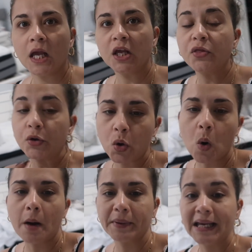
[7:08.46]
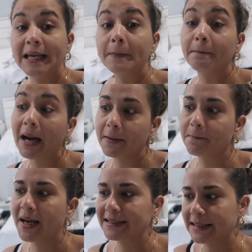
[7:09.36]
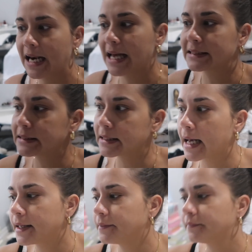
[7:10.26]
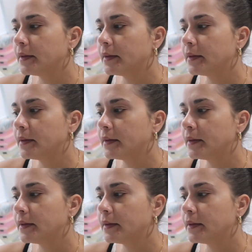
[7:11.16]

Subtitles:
he threw up in my bed last night.